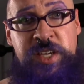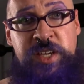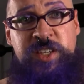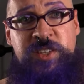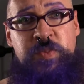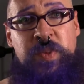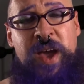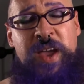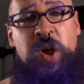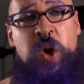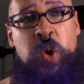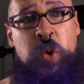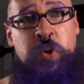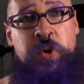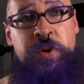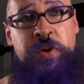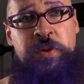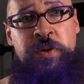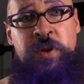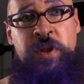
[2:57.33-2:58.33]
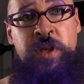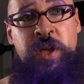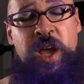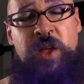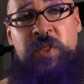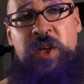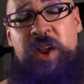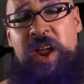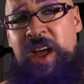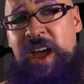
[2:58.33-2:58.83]
is my own,
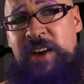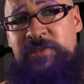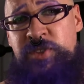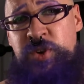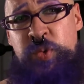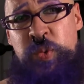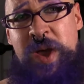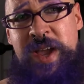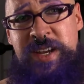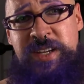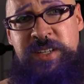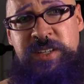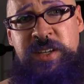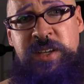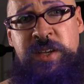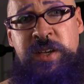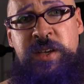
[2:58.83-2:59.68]
and that I have the right